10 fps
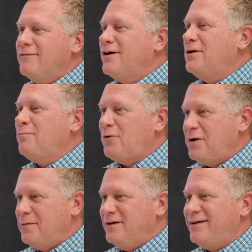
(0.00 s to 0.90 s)
of
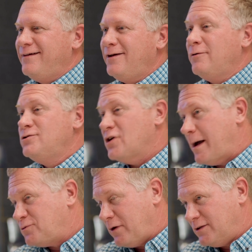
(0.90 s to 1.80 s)
unemployment,
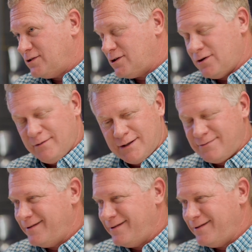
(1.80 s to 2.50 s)
job transition.